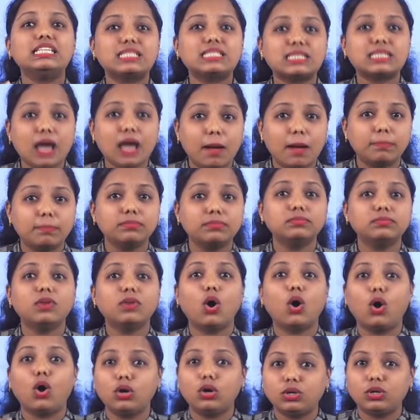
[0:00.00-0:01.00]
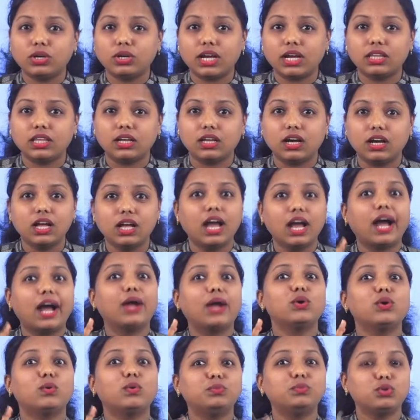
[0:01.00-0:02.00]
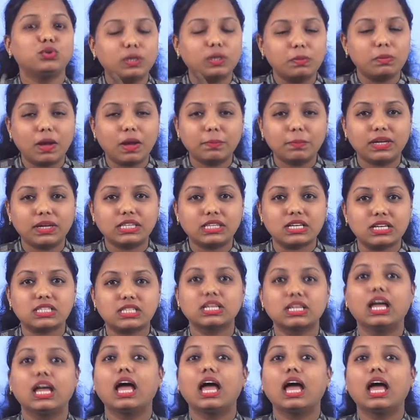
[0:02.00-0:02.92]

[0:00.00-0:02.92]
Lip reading: sum, altogether. I hope you remember this.